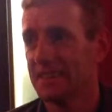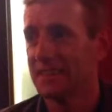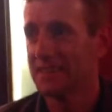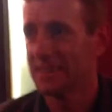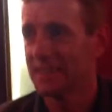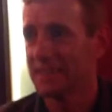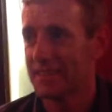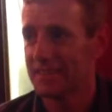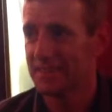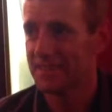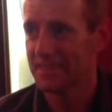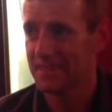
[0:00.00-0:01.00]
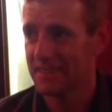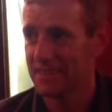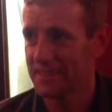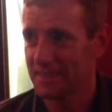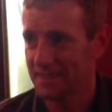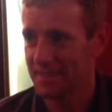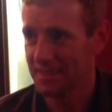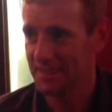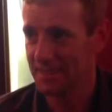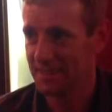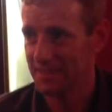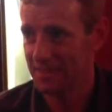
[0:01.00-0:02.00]
uh, about a mile
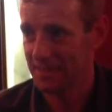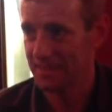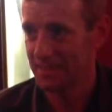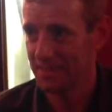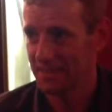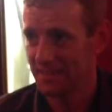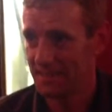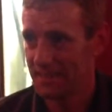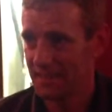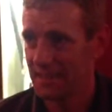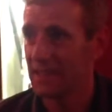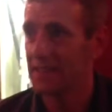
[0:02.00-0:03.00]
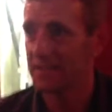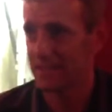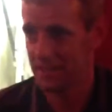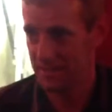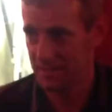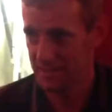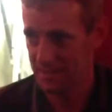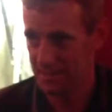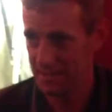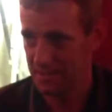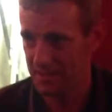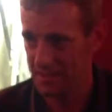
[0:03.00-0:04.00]
from where you were talking about, yes. in the
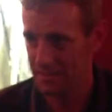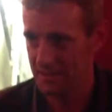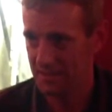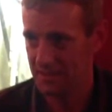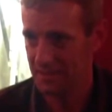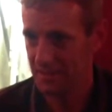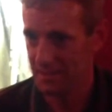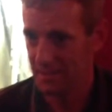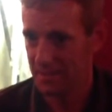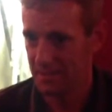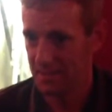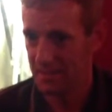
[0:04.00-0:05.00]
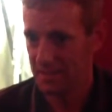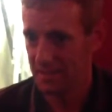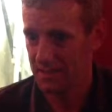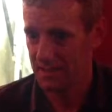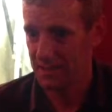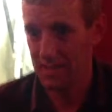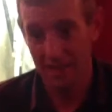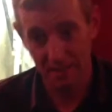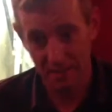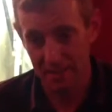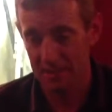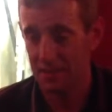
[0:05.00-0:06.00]
center city of Old Dublin,
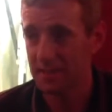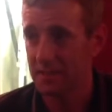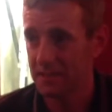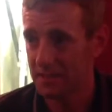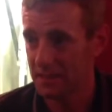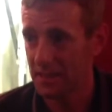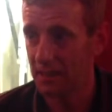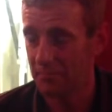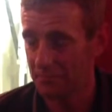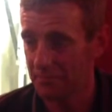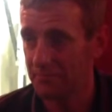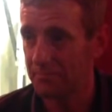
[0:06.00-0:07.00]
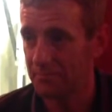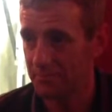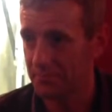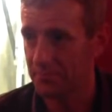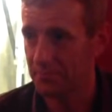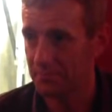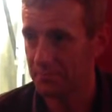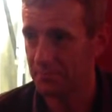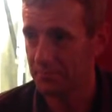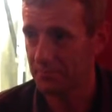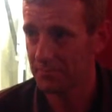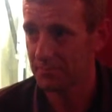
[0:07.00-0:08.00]
yes, pretty much. Yeah. But we're
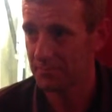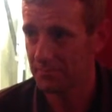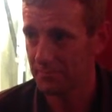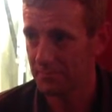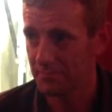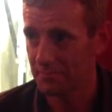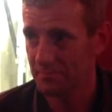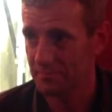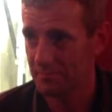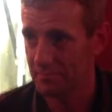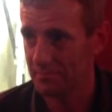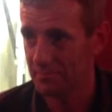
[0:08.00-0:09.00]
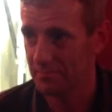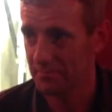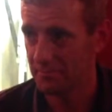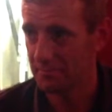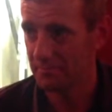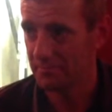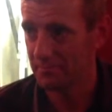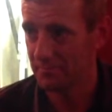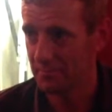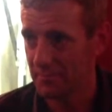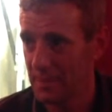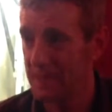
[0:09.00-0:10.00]
sitting in a craft brewery,
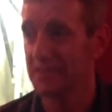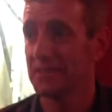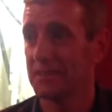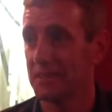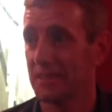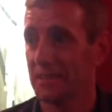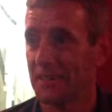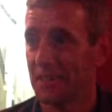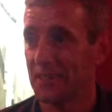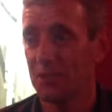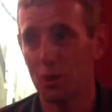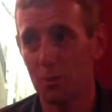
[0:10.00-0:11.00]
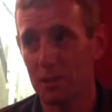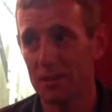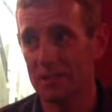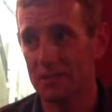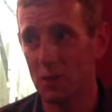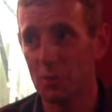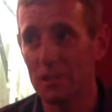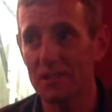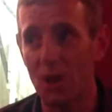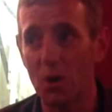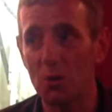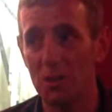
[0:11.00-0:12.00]
yes, a microbrewery. Dublin, how,
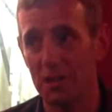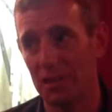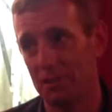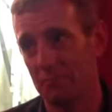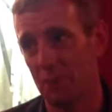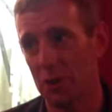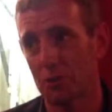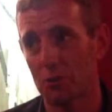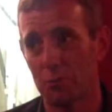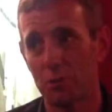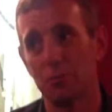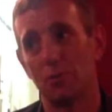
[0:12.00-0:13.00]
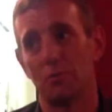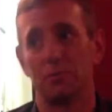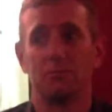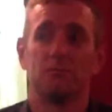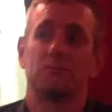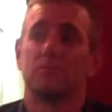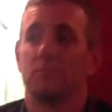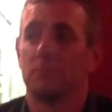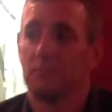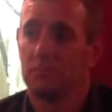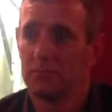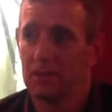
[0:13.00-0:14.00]
Dublin's how, only microbrew pub. Now,
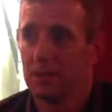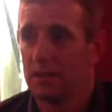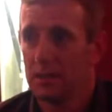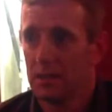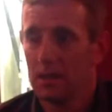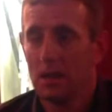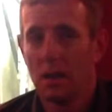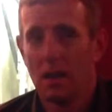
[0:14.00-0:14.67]
how did that happen?